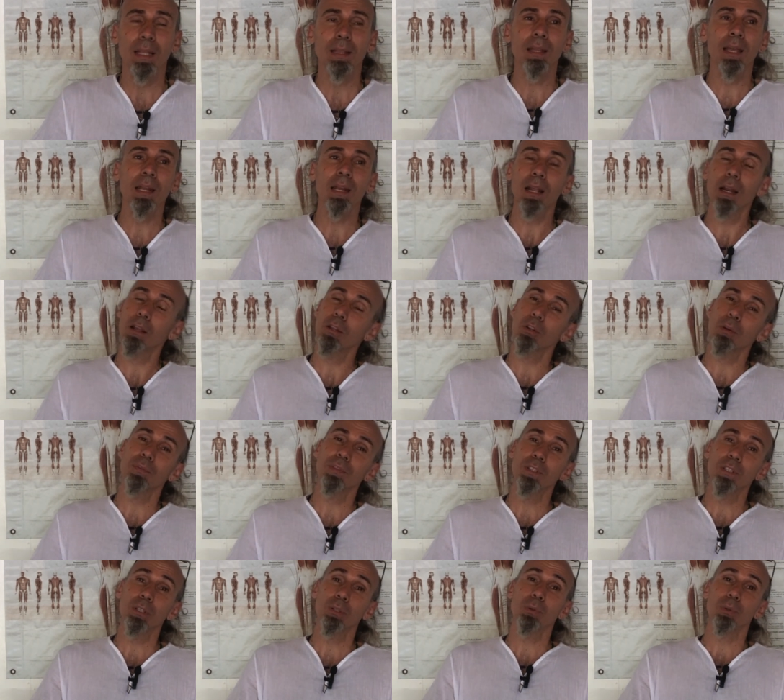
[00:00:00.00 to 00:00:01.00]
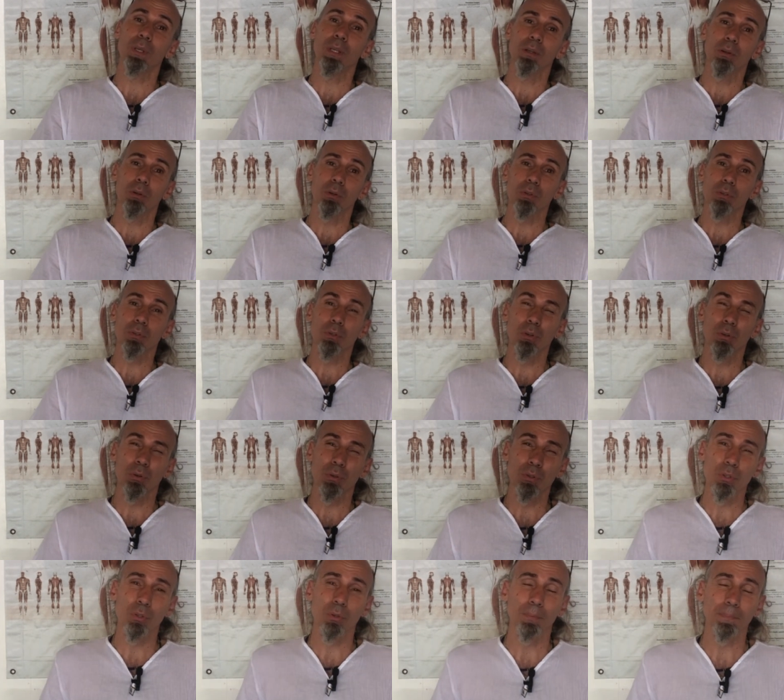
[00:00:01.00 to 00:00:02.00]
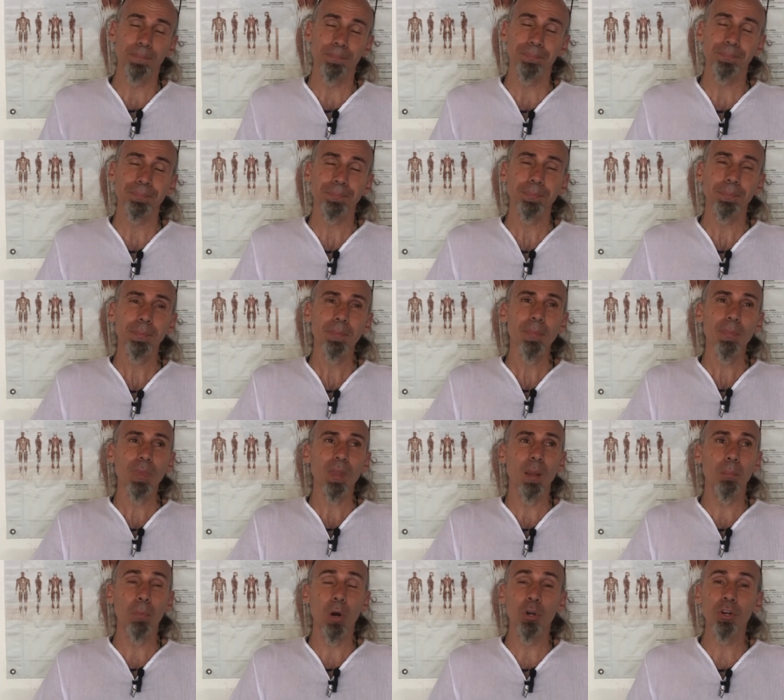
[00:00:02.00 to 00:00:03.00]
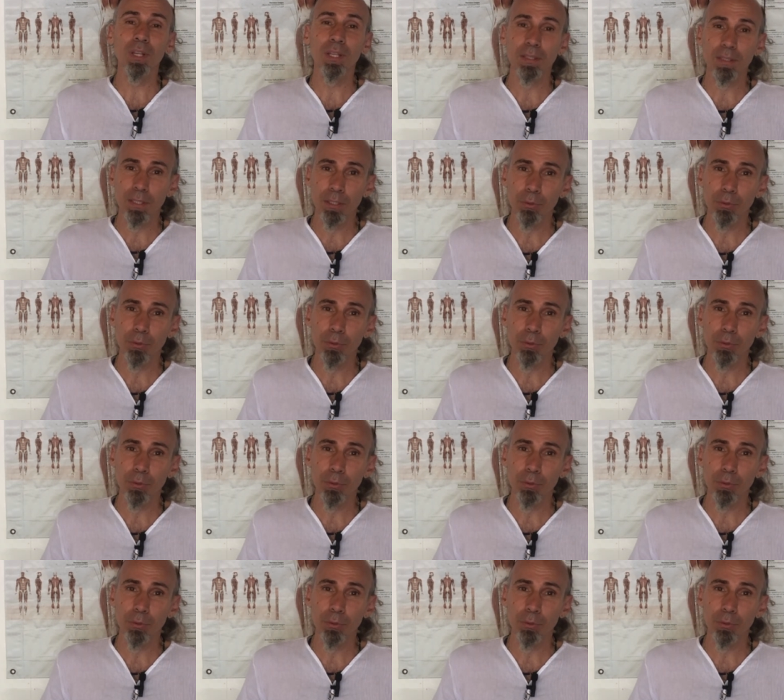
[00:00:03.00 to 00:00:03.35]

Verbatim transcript: And then a lot of theory also. Morning